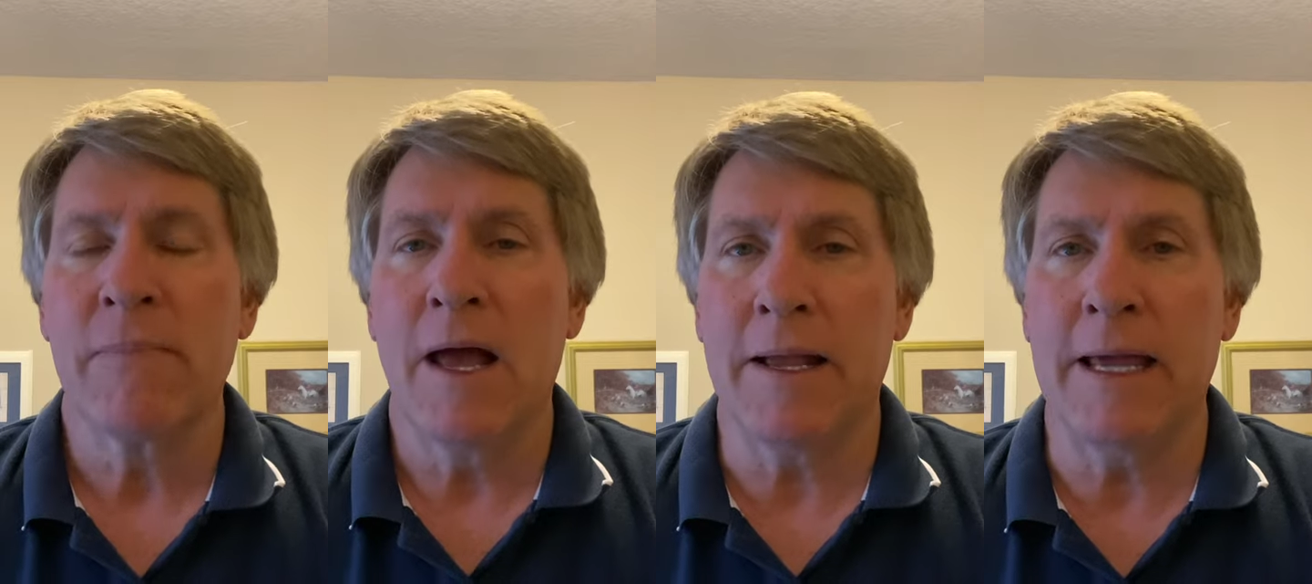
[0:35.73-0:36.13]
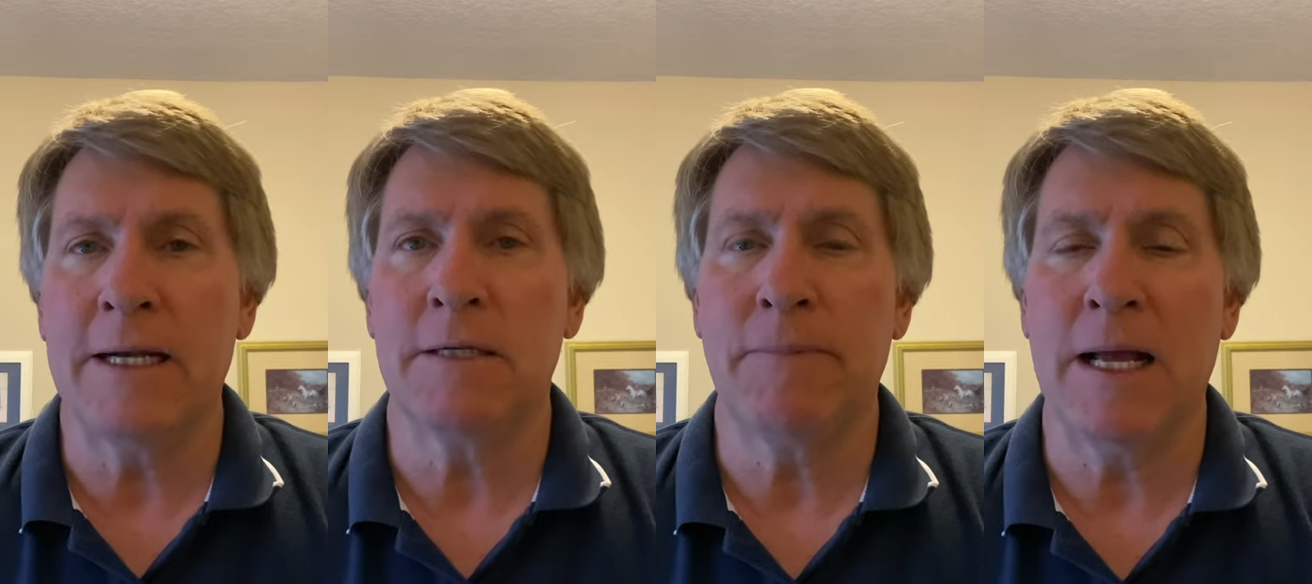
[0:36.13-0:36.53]
Again,
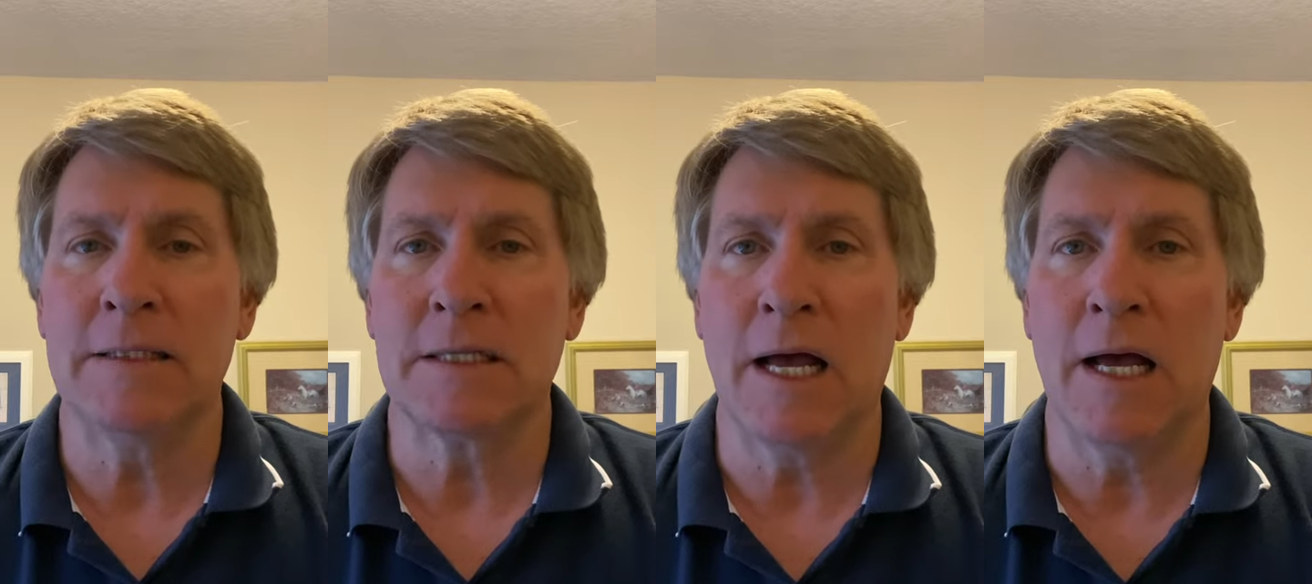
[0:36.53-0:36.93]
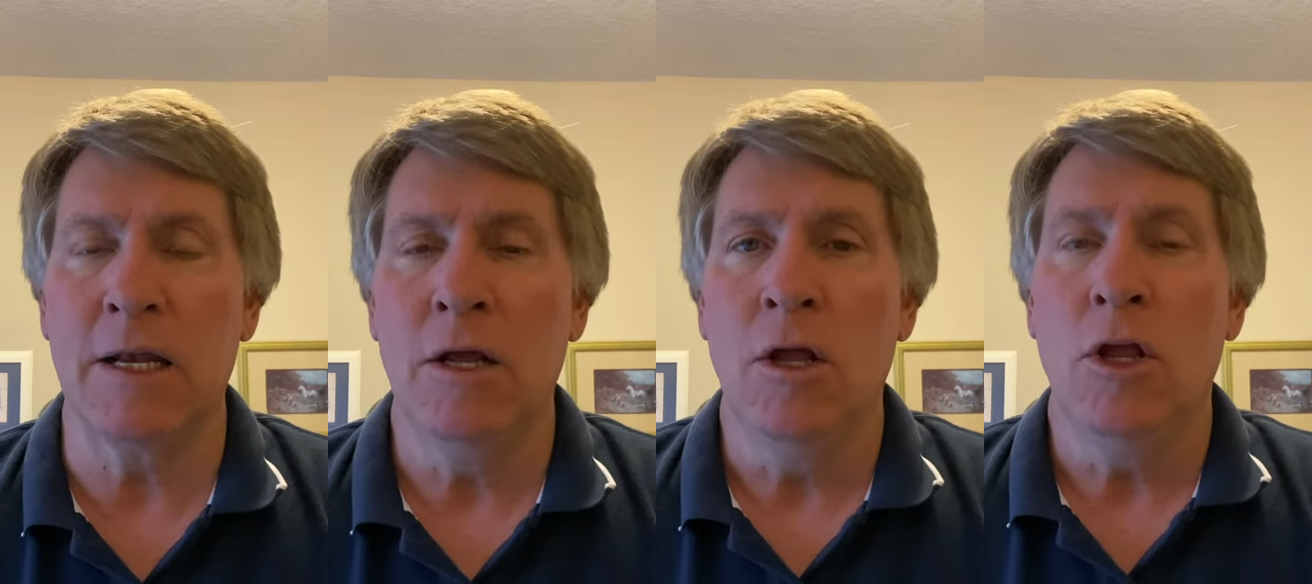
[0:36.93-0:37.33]
it depends
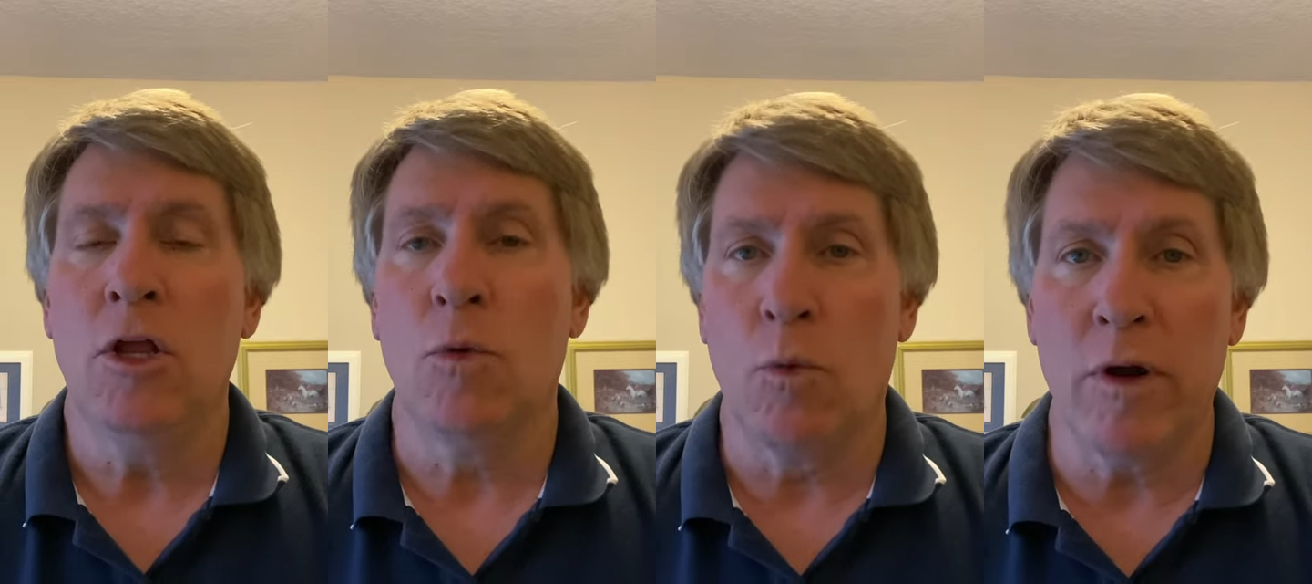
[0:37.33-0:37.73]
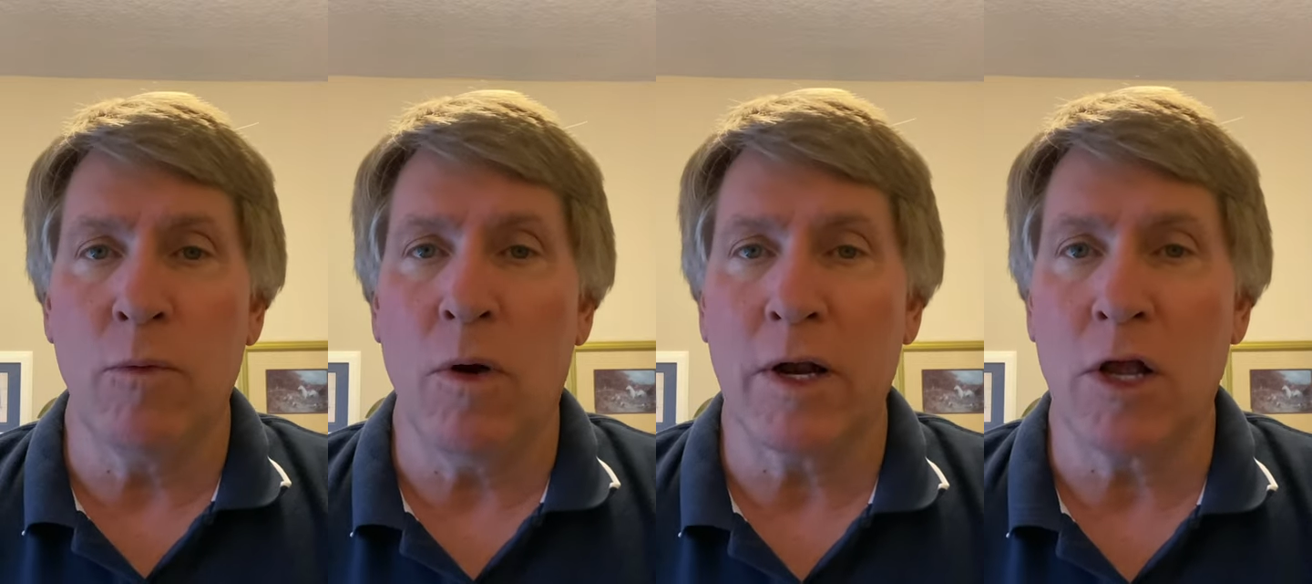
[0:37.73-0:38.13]
on, you know, where you
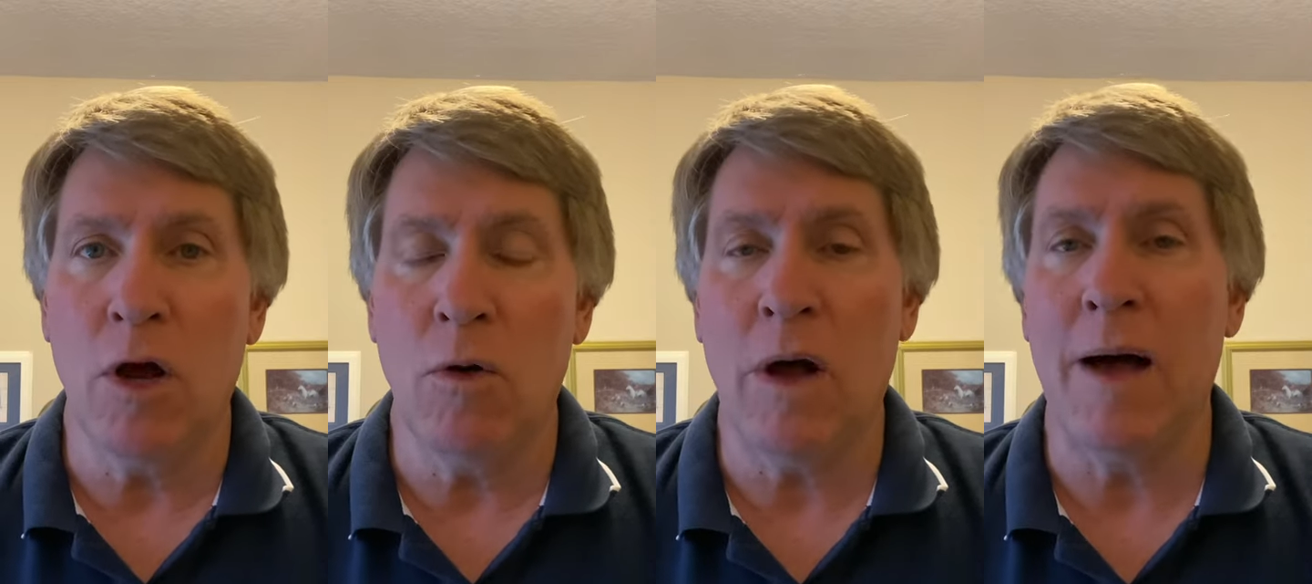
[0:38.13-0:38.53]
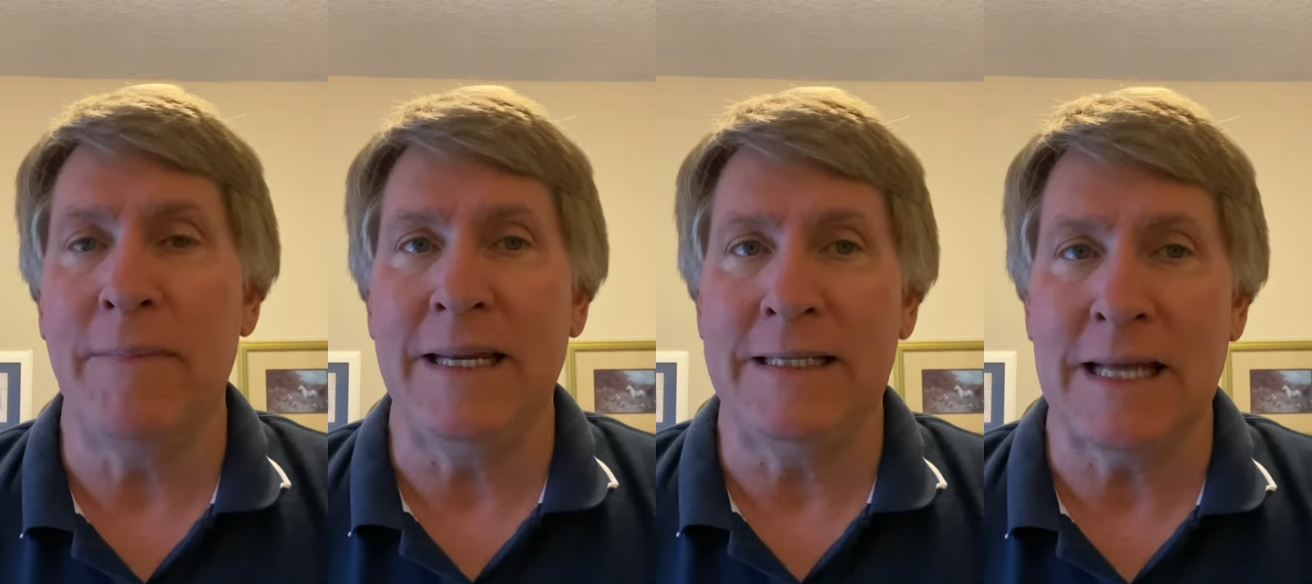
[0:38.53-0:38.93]
want to go, how
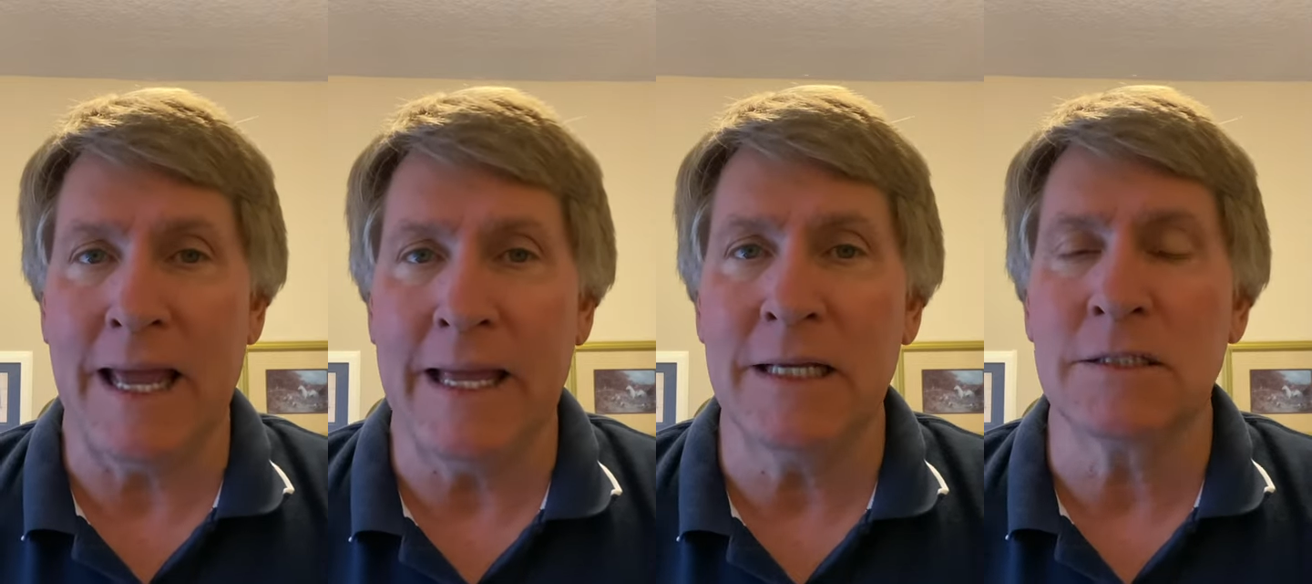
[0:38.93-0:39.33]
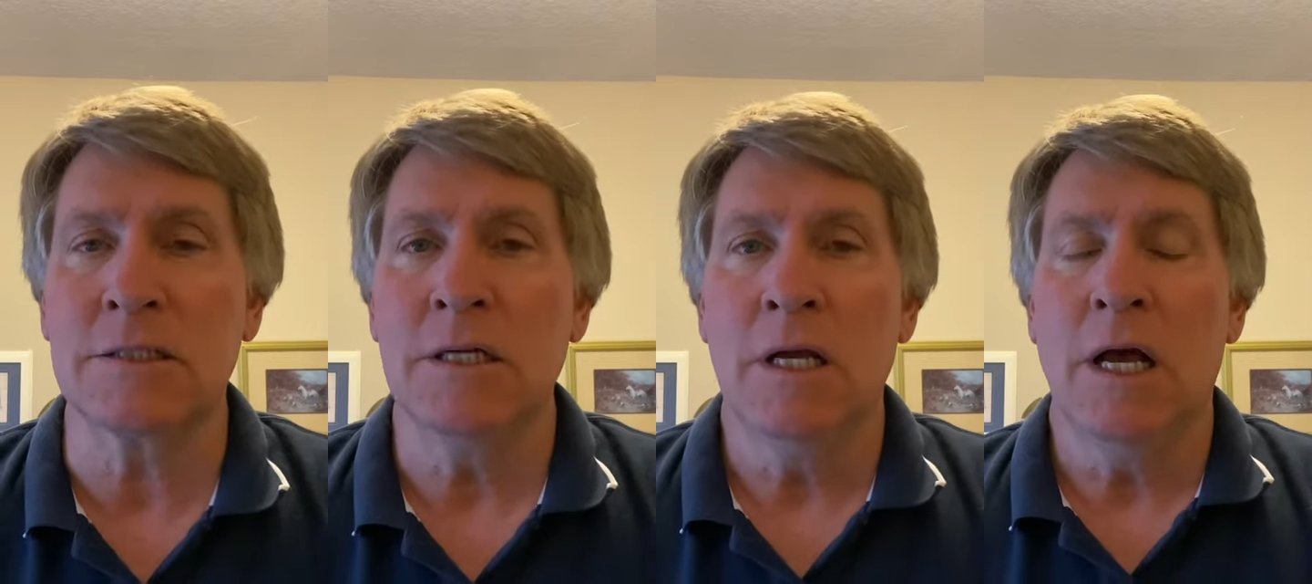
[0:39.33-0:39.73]
many
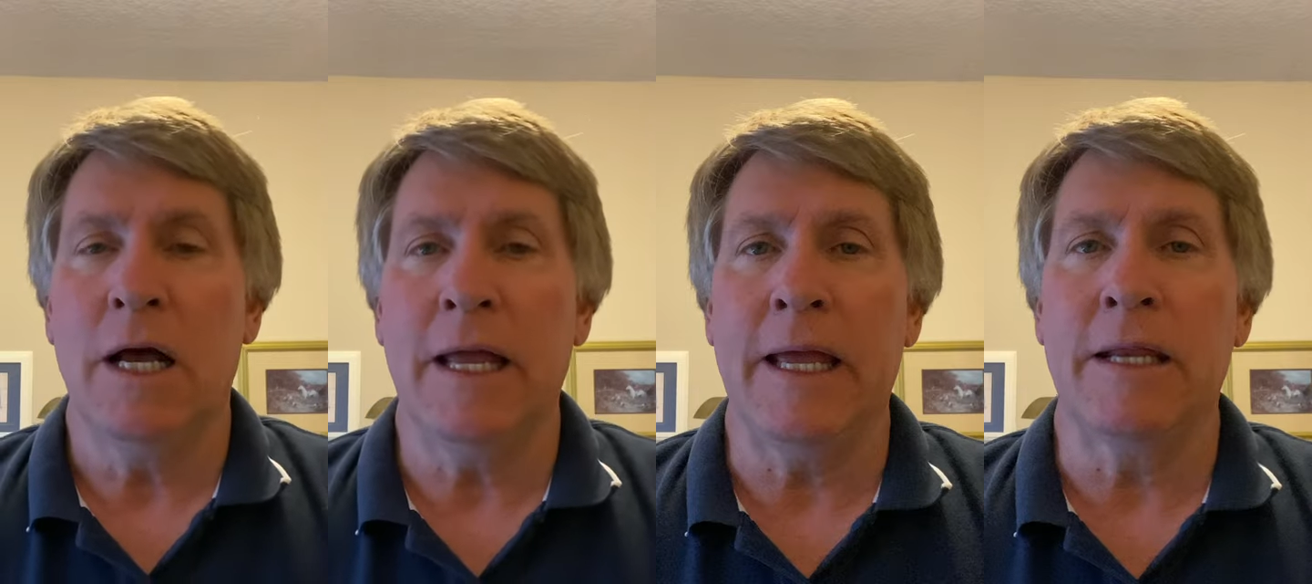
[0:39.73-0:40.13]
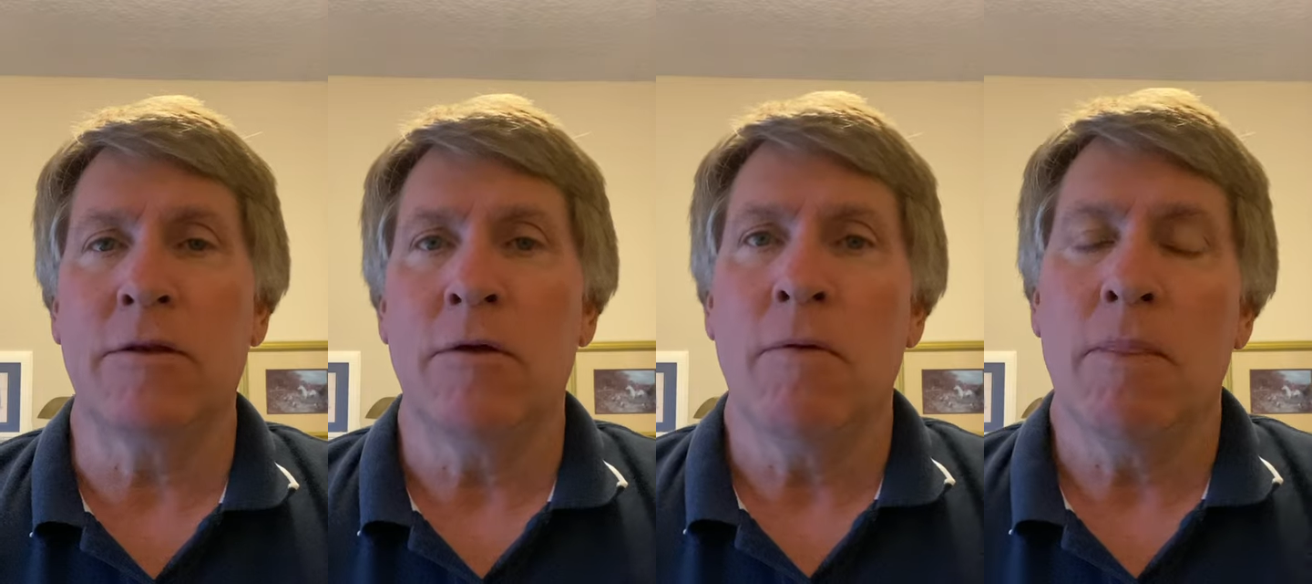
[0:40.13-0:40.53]
days, and,